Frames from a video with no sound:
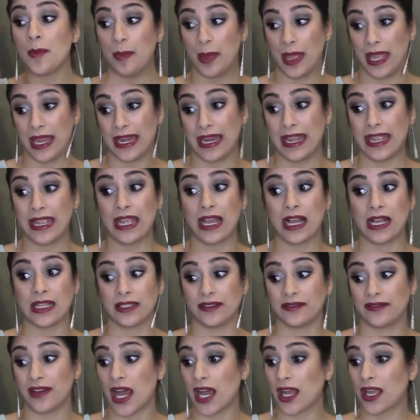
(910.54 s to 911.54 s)
penne
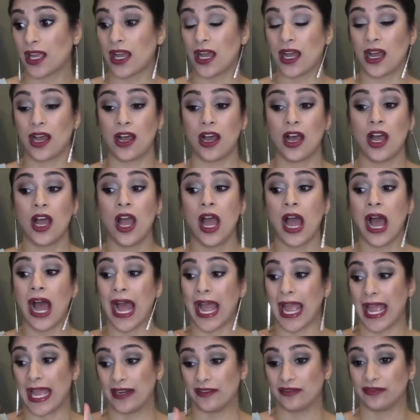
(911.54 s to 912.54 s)
alla vacca,
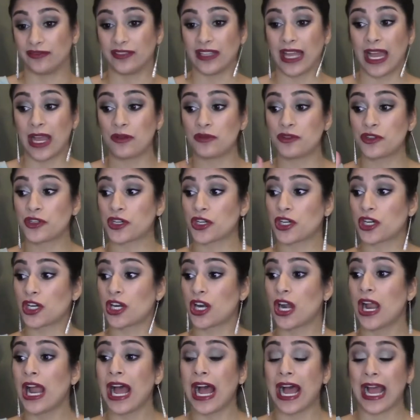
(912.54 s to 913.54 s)
I had
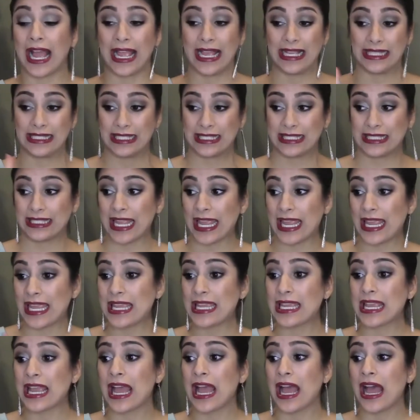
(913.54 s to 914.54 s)
flounder, I had
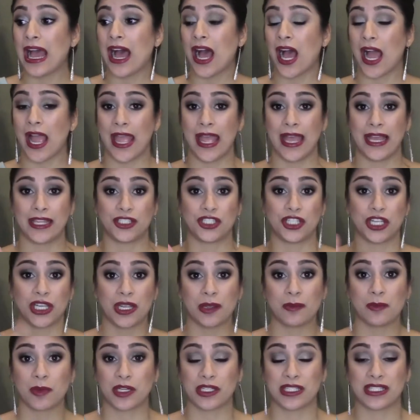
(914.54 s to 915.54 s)
steak, I had
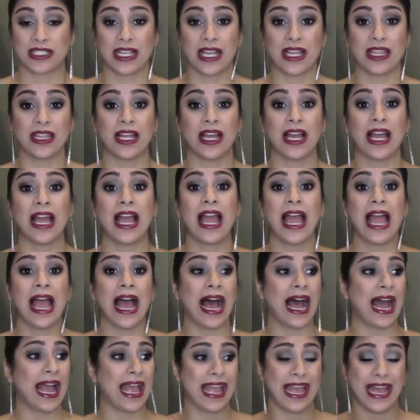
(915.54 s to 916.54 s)
chicken marsala,
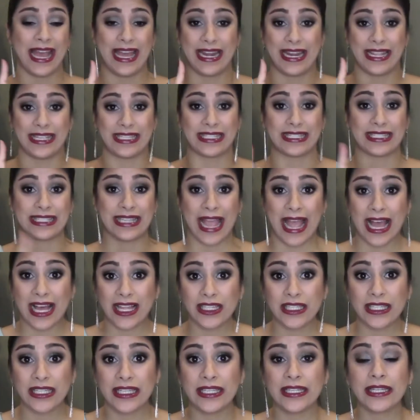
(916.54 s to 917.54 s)
I had a
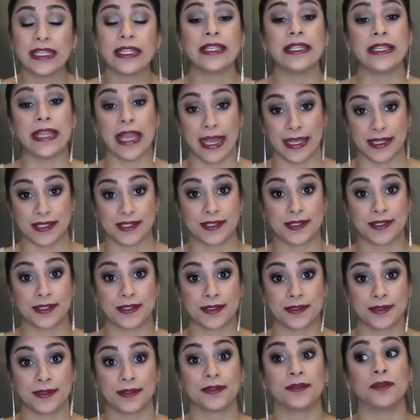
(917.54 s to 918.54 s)
salad.
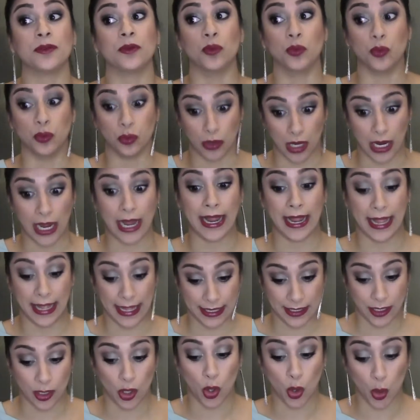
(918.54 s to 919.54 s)
Yes, I
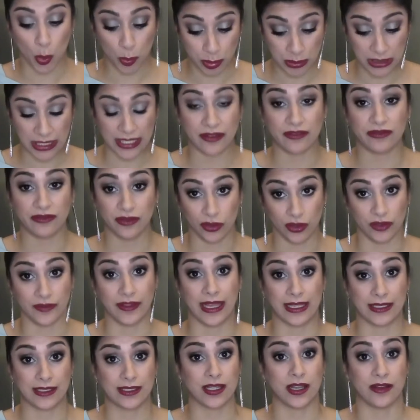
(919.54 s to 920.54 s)
had a whole plate full of
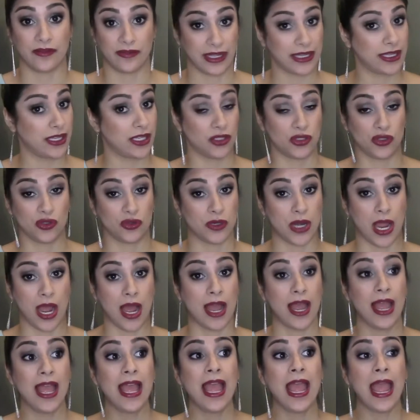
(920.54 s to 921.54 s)
that stuff, I kid you
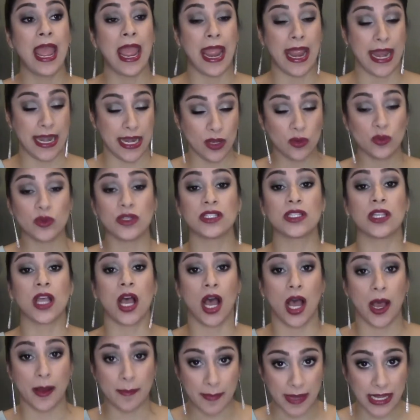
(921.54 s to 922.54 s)
not. And it was
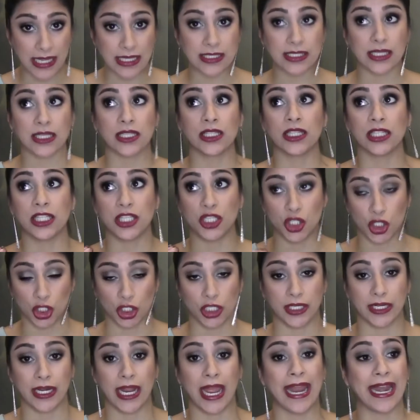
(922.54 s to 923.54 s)
amazingly
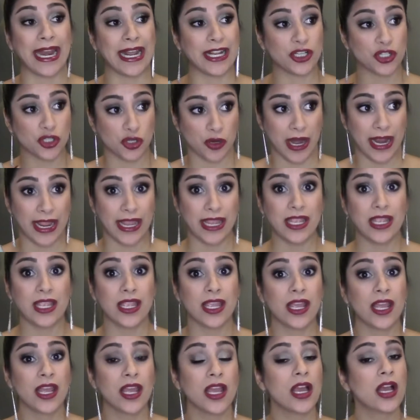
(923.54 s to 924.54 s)
good. And I
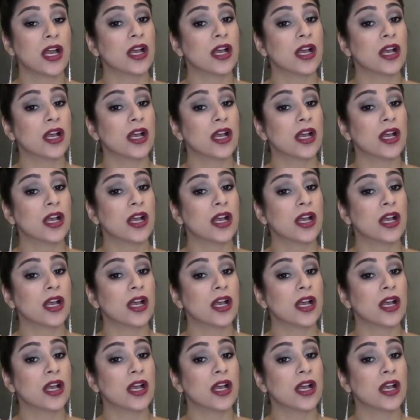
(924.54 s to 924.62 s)
drank